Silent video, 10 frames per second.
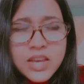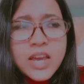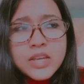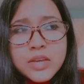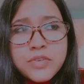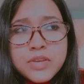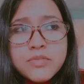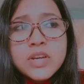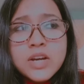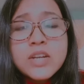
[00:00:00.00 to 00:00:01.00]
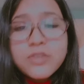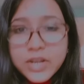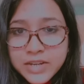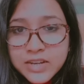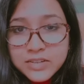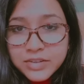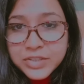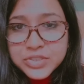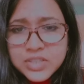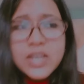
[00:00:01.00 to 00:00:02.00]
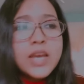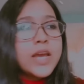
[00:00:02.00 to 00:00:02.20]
And if he wear a red color t-shirt,